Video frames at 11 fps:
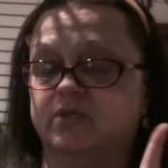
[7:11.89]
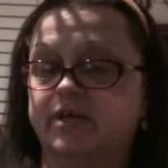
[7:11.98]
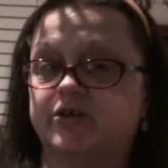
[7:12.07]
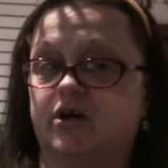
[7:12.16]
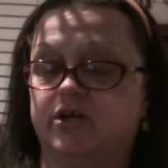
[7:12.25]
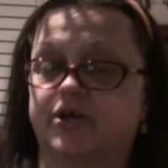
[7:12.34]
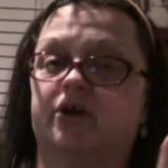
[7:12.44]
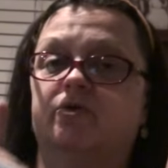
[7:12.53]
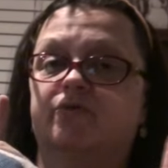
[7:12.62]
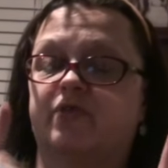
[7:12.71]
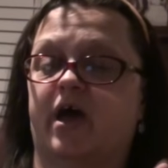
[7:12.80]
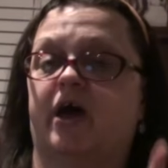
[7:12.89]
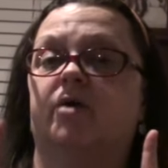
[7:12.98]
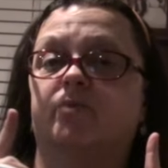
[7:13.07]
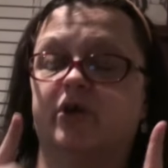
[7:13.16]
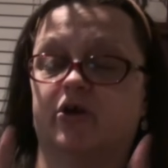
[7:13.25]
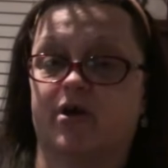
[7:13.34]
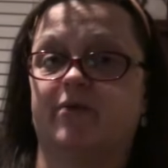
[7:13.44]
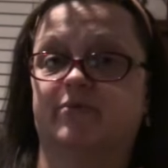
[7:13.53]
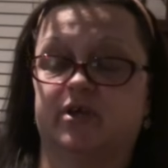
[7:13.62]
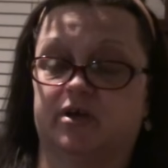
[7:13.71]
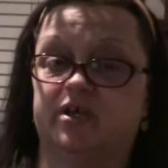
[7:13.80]
let y'all know that we are
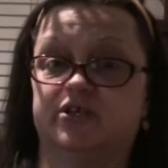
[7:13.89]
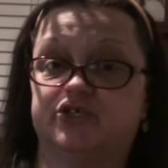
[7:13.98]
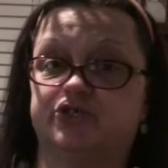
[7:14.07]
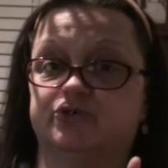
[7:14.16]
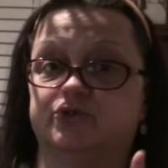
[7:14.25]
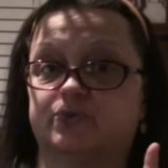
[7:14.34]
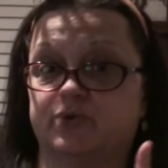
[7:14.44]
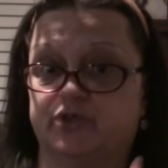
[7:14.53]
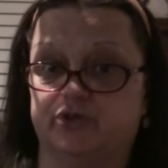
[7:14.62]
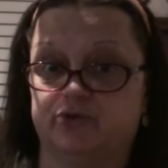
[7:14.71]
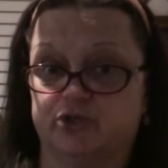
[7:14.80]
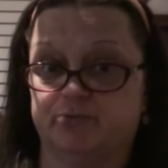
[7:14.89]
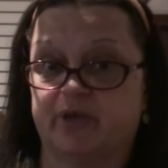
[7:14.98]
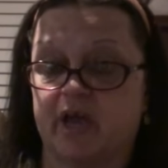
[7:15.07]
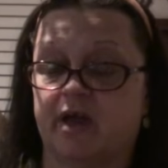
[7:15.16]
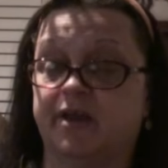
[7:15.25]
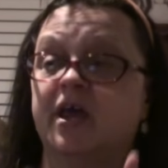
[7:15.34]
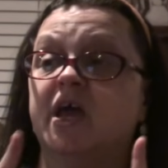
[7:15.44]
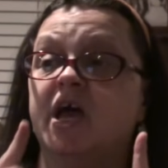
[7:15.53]
having issues with YouTube again.